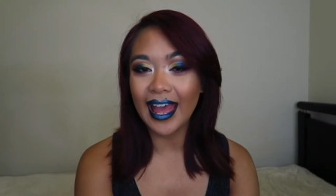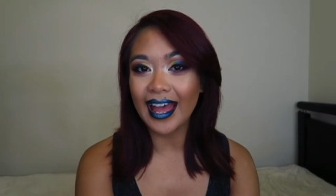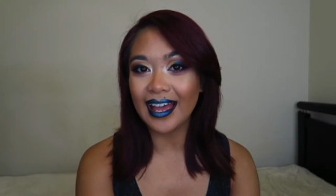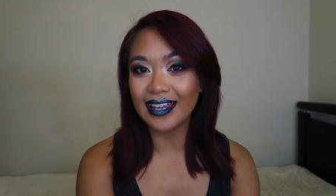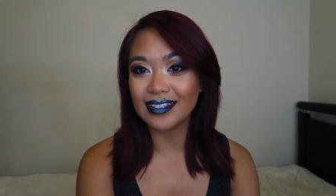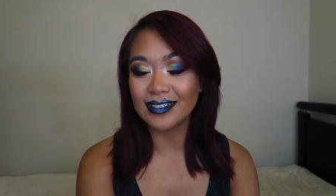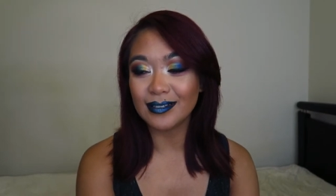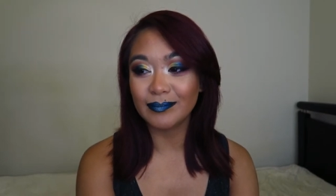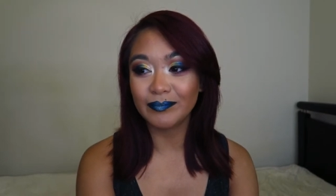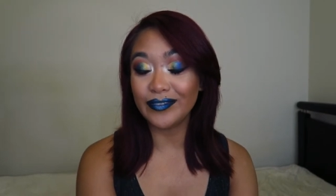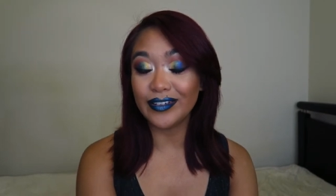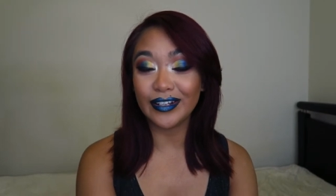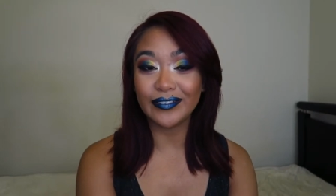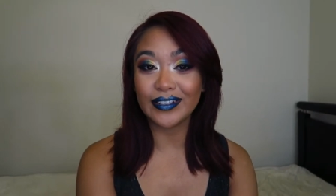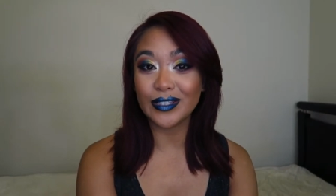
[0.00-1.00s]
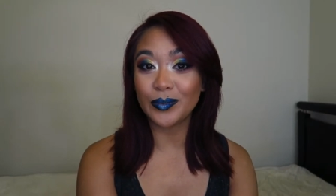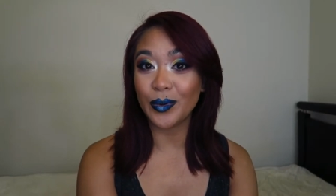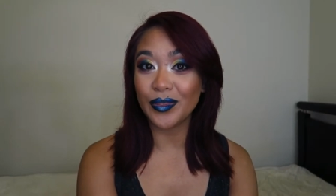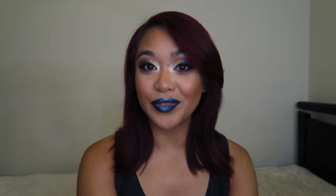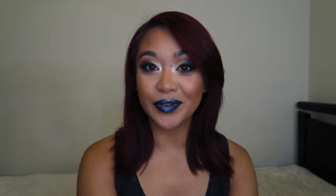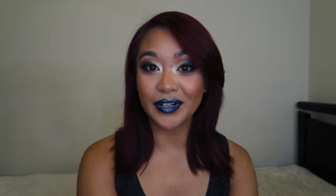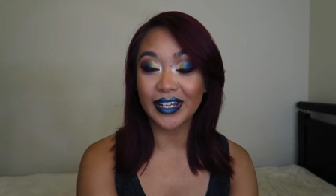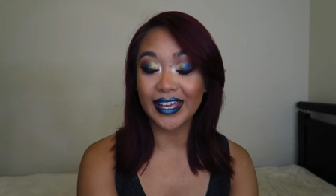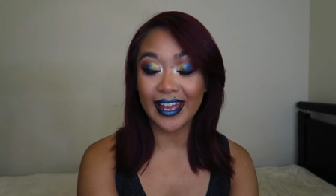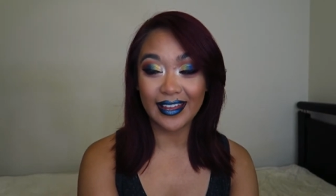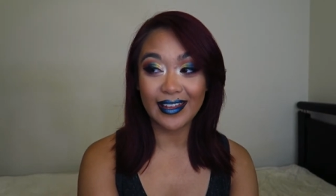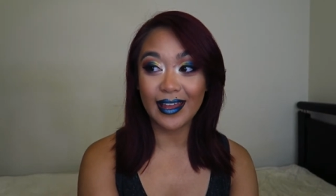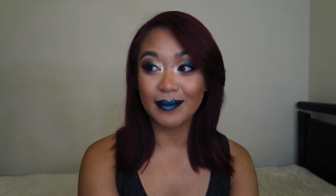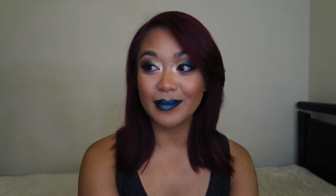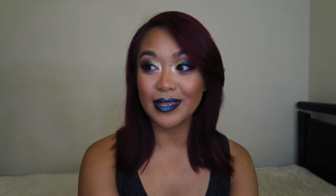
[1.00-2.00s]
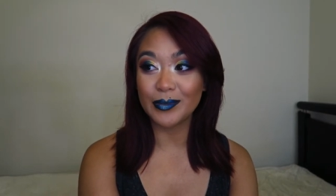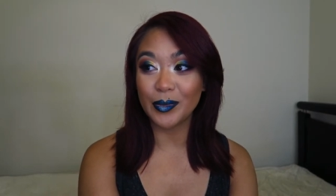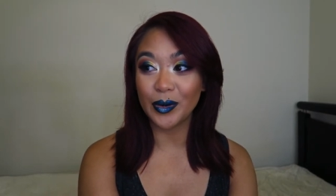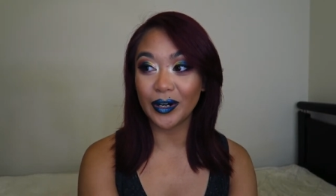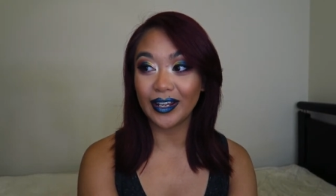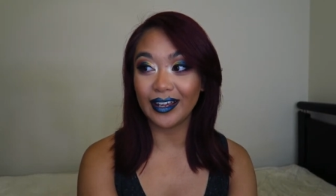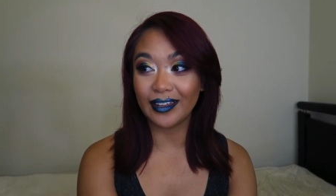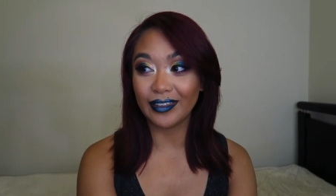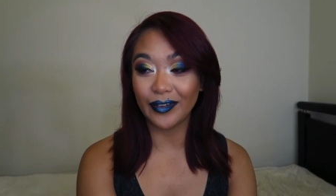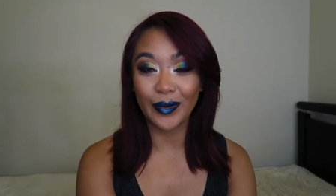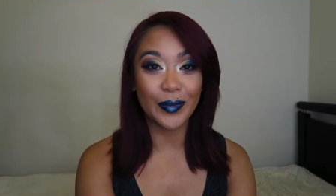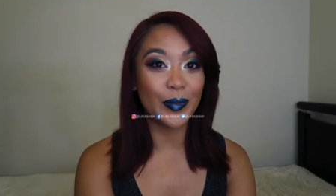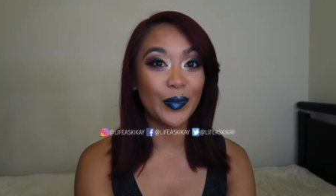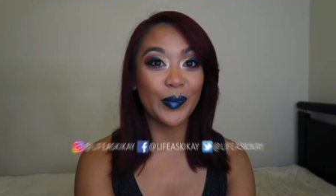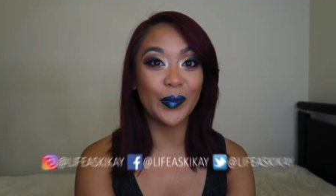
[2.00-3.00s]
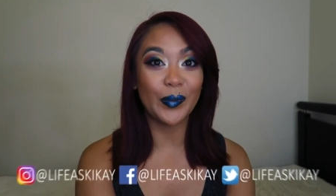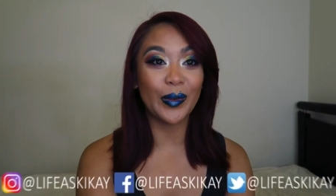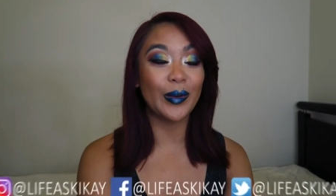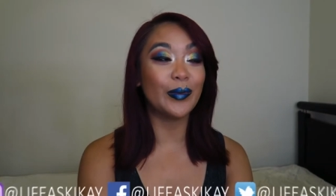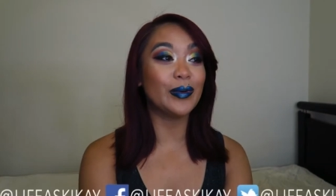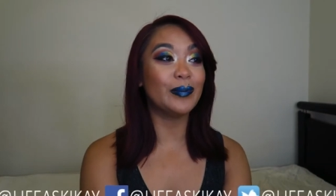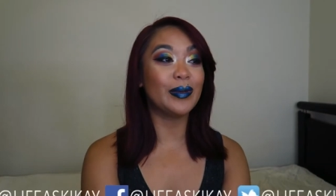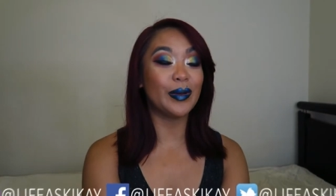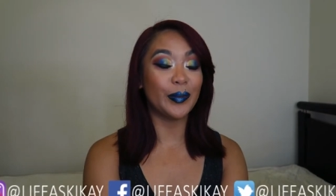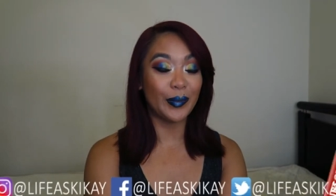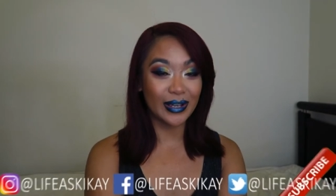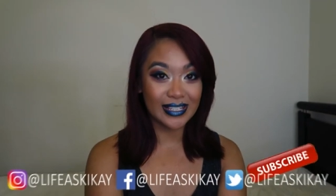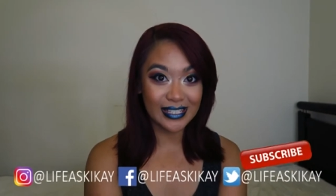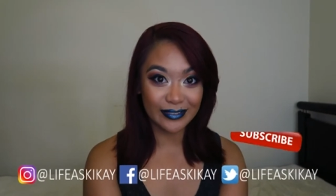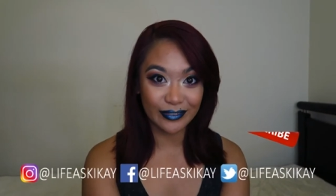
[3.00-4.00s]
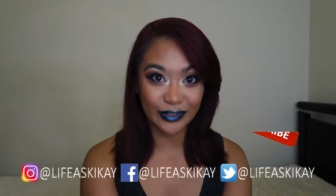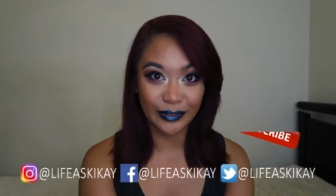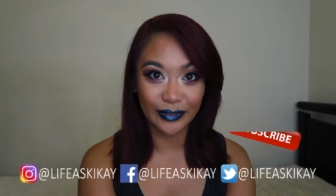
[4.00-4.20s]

and even if it's 1.30 a.m. in the morning I thought it would be a waste of a